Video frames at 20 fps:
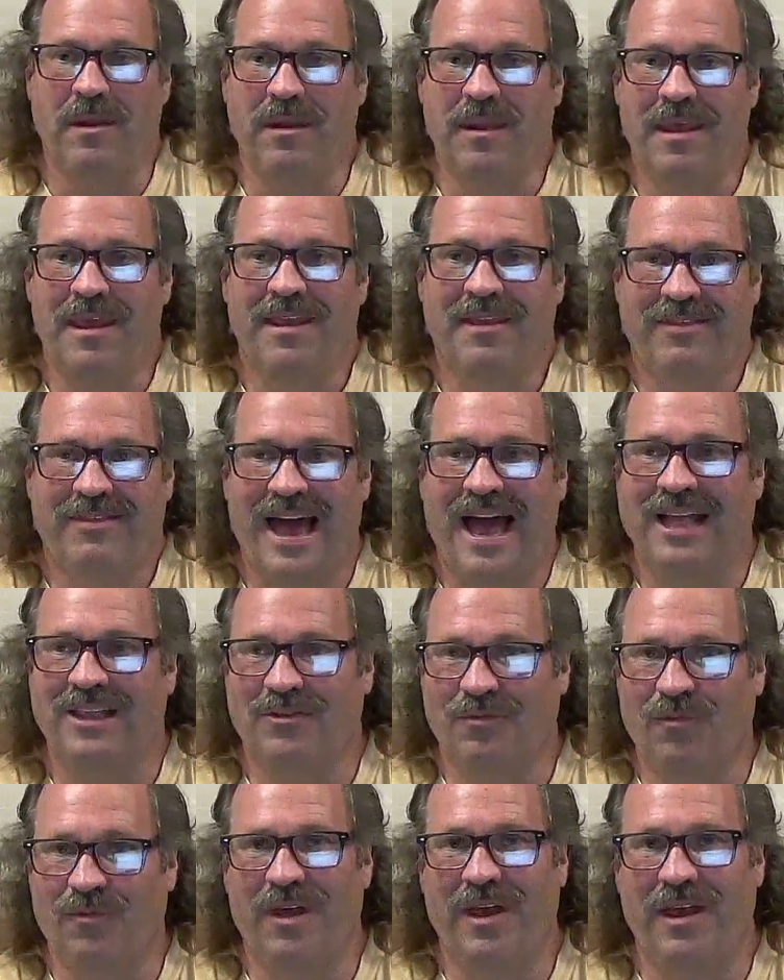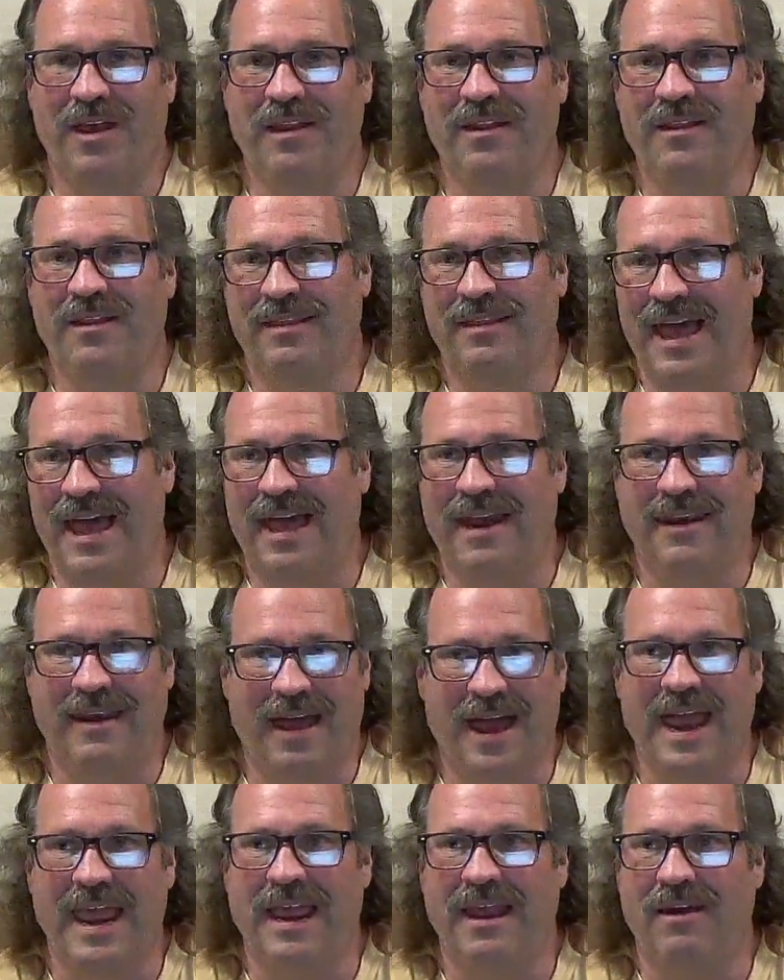And that's when that
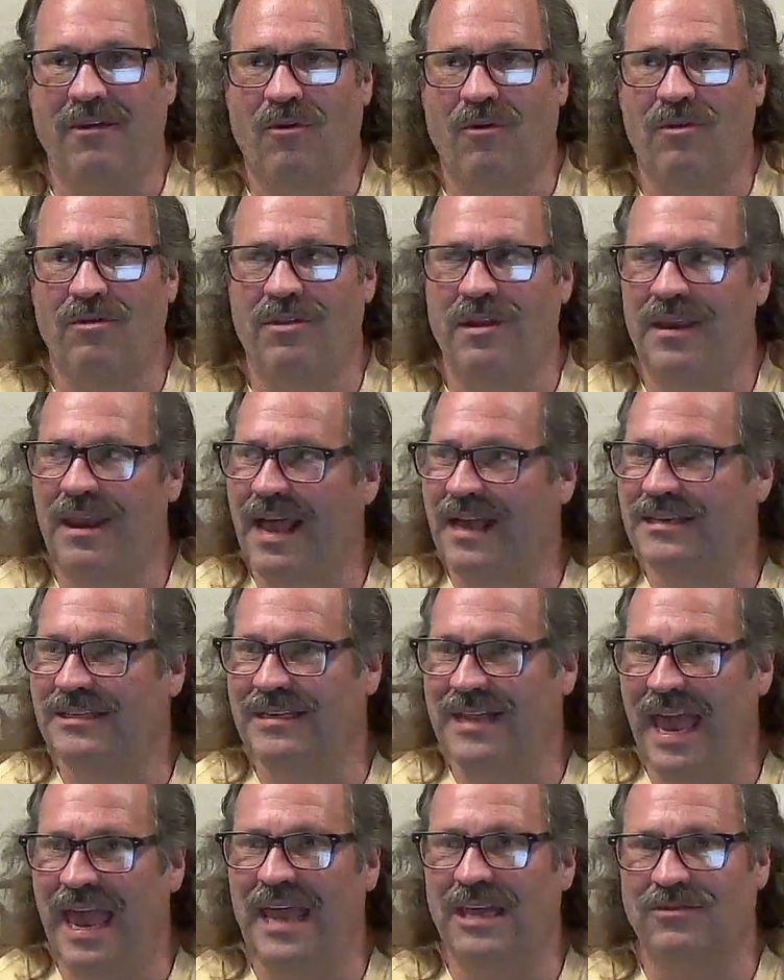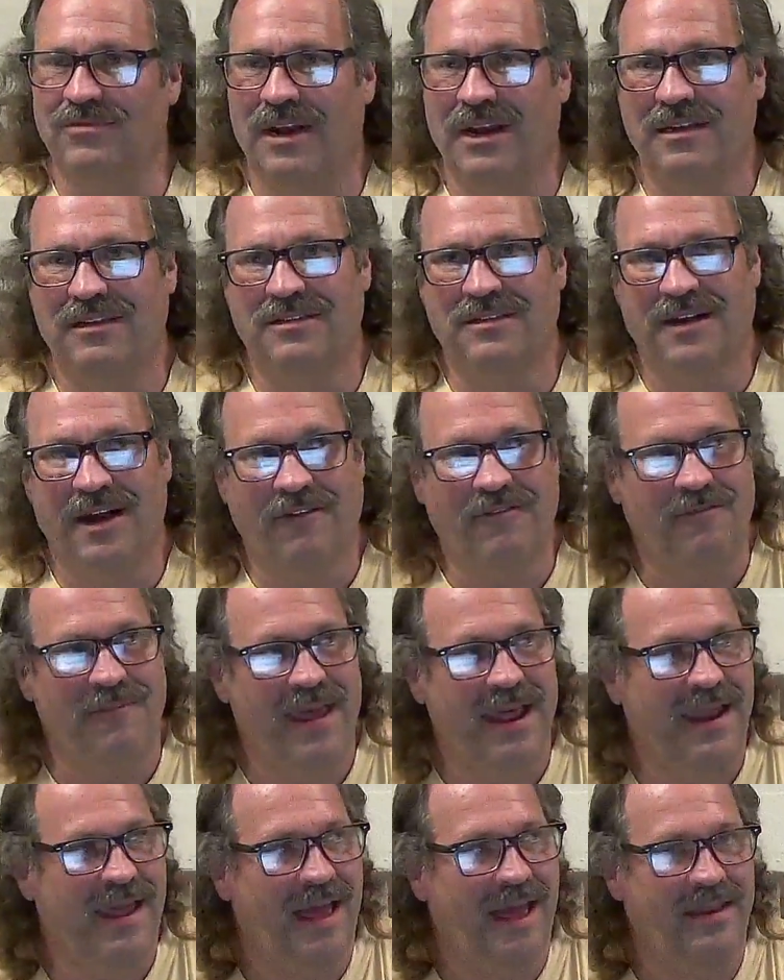night or the next day is when I discovered,
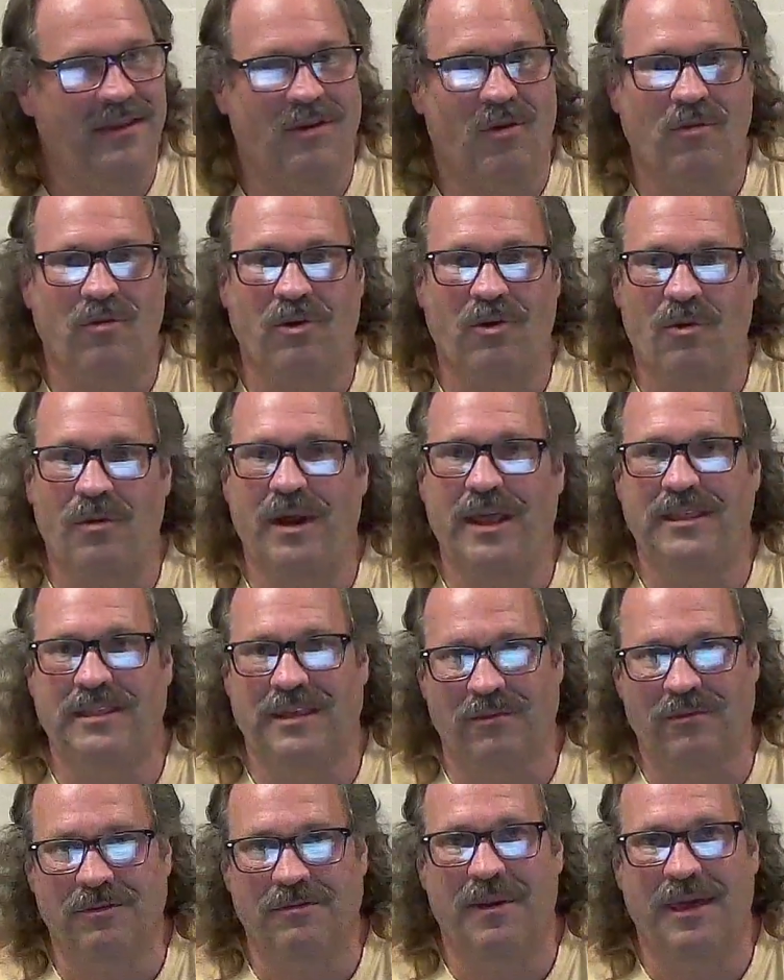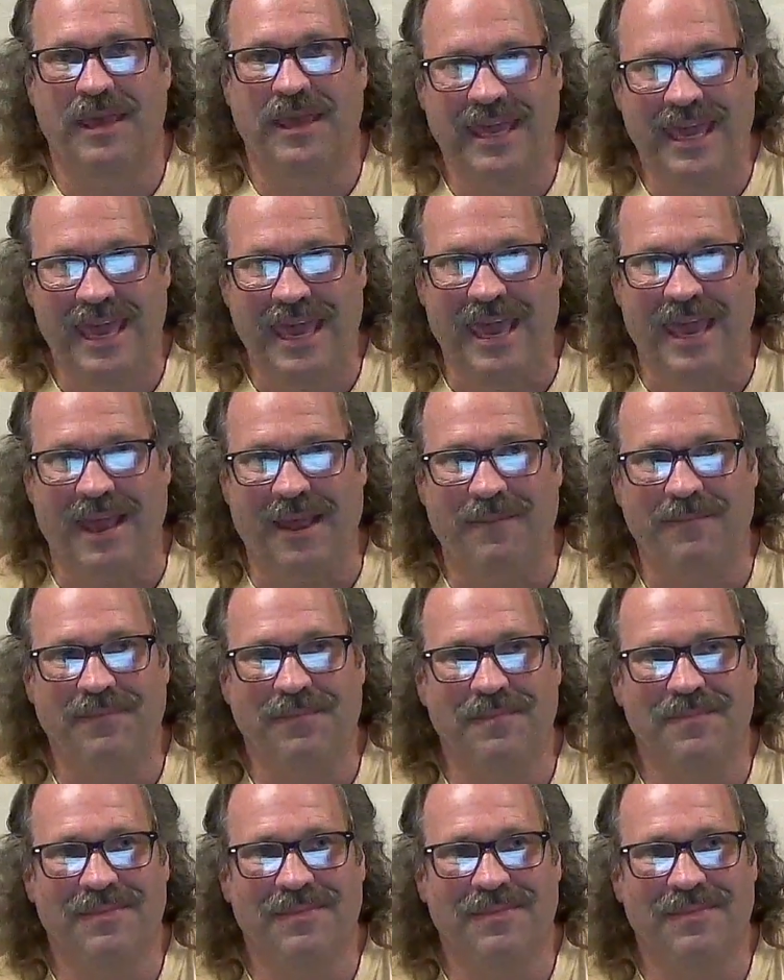man, I don't know what I did with my key.